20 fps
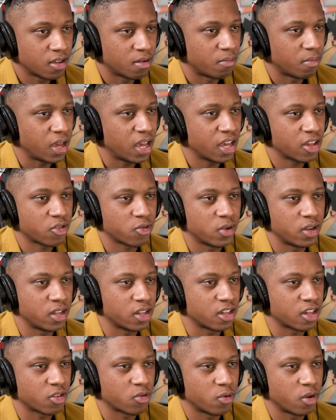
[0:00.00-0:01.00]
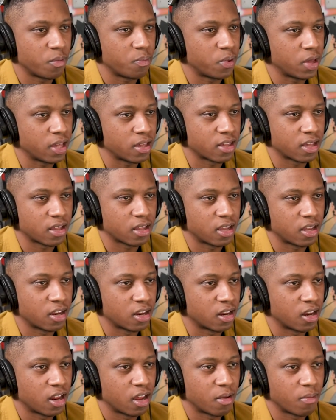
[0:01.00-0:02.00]
Man's really just one piece at the end
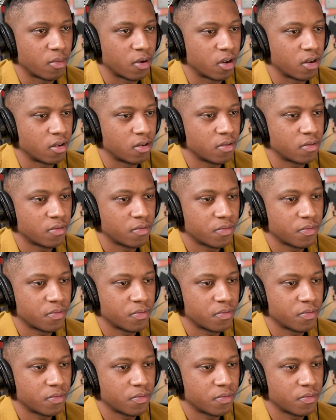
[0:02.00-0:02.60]
of the day, bro.